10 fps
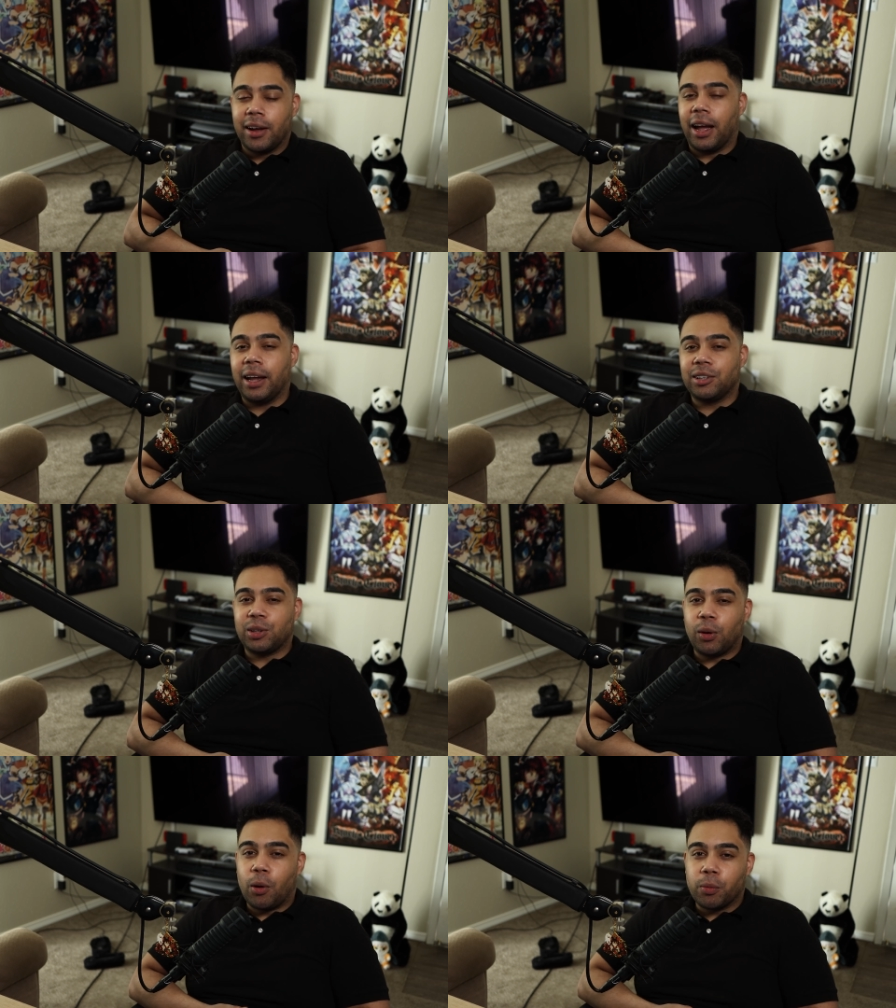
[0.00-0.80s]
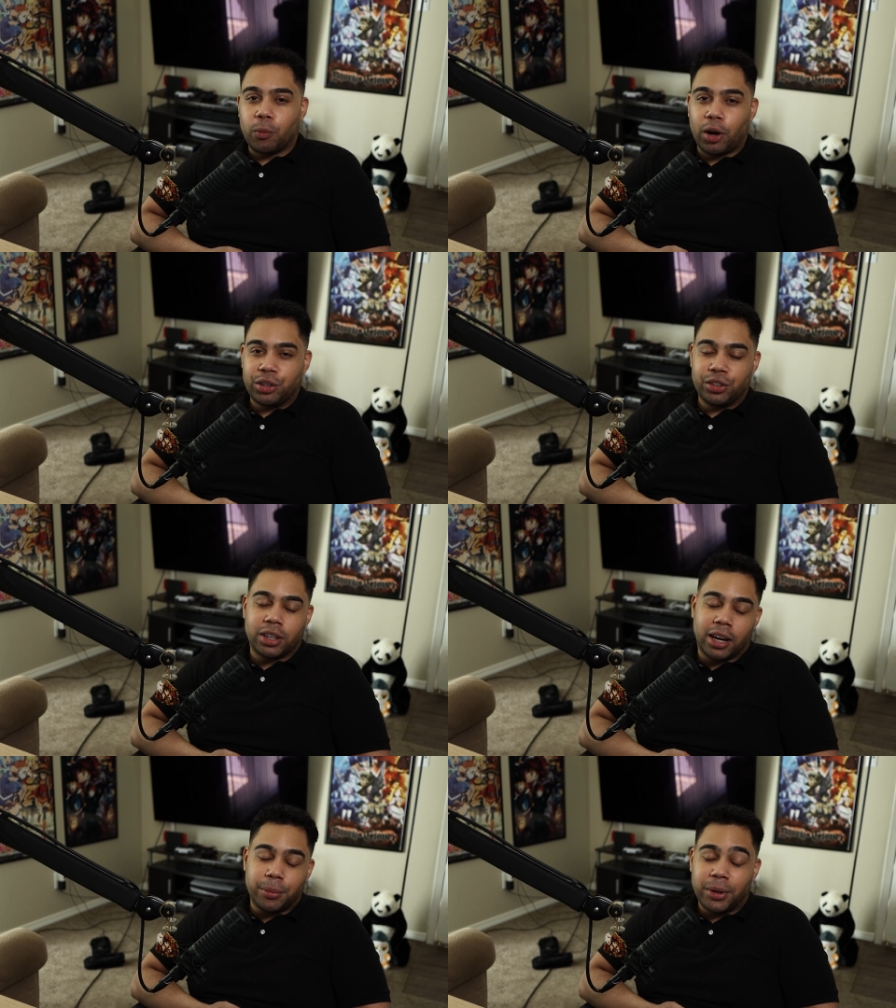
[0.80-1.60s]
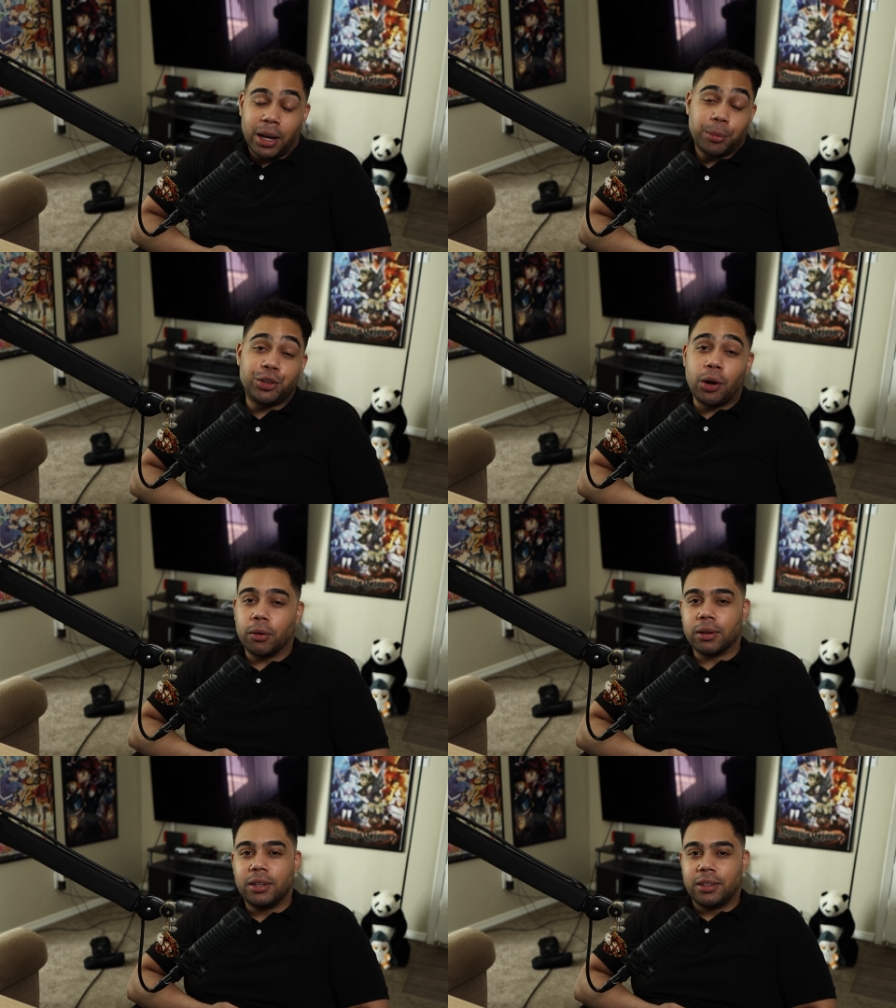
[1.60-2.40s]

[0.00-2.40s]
And so Overwatch just kind of became a joke.